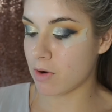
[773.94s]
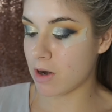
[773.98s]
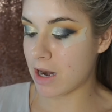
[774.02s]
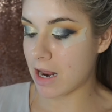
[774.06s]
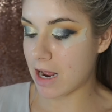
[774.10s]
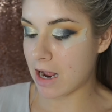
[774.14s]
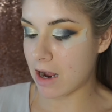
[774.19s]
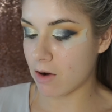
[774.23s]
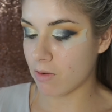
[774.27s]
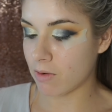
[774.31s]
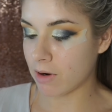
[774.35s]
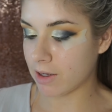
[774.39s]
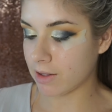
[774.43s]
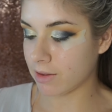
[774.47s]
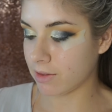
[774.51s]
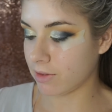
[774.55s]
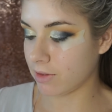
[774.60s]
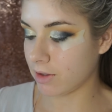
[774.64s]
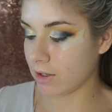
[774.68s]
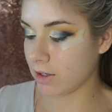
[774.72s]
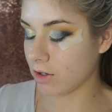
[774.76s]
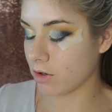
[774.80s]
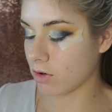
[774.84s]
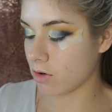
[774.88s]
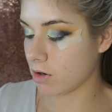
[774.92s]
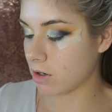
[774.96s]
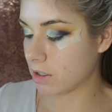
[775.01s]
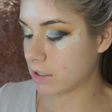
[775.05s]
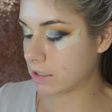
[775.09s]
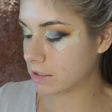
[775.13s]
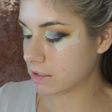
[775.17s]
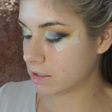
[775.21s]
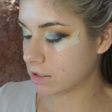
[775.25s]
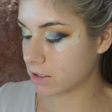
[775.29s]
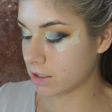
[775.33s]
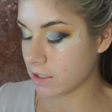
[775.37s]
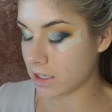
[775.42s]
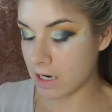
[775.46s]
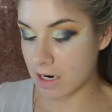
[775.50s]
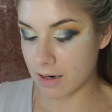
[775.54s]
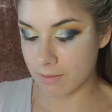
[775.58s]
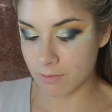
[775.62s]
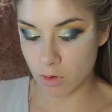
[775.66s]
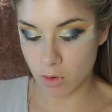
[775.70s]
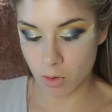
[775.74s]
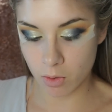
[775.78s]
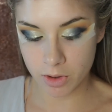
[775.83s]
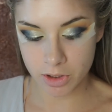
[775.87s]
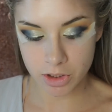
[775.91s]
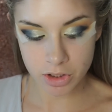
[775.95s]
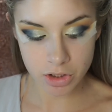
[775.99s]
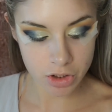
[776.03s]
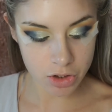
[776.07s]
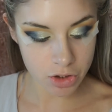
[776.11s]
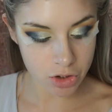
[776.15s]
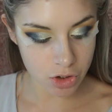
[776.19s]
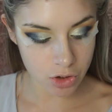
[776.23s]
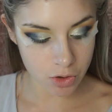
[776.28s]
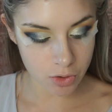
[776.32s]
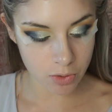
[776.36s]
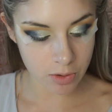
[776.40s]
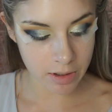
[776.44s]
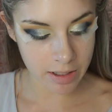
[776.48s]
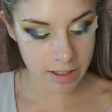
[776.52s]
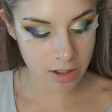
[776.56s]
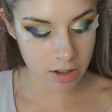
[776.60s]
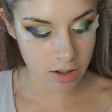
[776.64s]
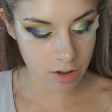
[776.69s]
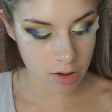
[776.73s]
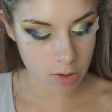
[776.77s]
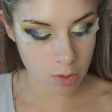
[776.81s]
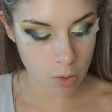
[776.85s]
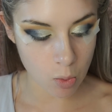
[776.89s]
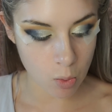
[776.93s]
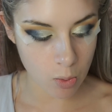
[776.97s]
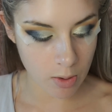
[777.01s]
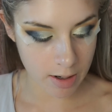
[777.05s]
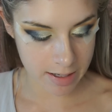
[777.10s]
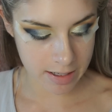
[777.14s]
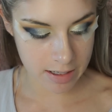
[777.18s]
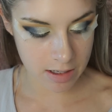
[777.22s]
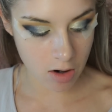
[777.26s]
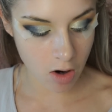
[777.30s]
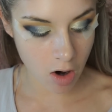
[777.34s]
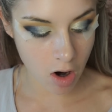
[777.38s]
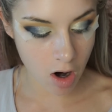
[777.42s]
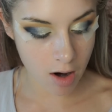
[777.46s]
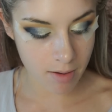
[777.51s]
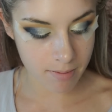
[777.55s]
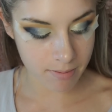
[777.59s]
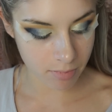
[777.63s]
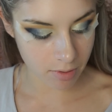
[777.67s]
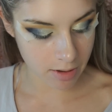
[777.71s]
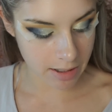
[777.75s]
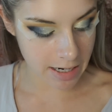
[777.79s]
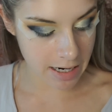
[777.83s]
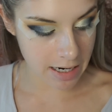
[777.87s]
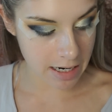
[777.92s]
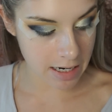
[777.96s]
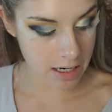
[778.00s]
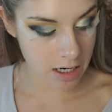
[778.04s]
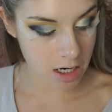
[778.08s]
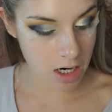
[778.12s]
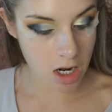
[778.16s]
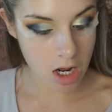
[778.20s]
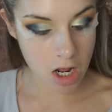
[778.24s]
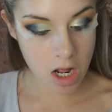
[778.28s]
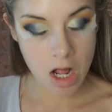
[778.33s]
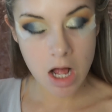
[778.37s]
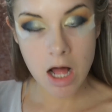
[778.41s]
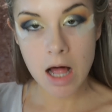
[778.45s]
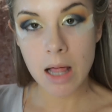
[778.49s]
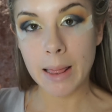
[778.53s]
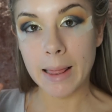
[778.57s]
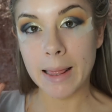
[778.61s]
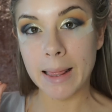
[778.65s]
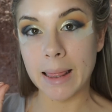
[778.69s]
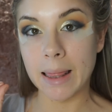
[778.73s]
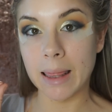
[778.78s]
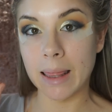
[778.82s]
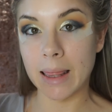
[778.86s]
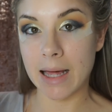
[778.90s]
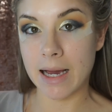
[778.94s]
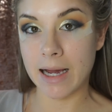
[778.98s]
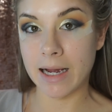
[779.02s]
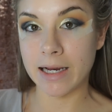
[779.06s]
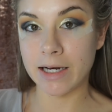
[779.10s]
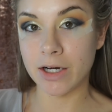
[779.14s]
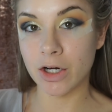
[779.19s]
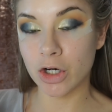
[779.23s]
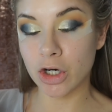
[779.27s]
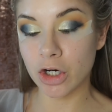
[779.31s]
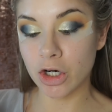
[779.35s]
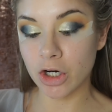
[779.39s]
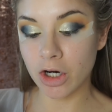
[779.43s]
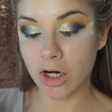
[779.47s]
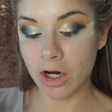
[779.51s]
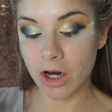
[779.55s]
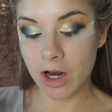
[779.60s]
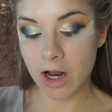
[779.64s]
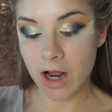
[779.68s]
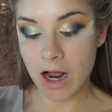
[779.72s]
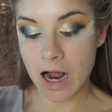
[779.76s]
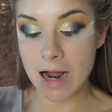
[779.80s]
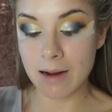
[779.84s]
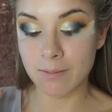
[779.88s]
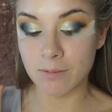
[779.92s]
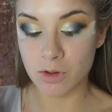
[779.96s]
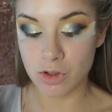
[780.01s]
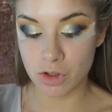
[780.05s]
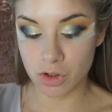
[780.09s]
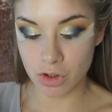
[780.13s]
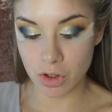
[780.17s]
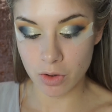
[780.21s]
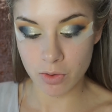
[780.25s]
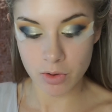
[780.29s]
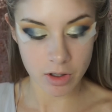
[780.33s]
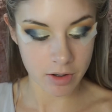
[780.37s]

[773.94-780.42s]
now I think, honestly, I'm going to do like a white ombre liner. I'm so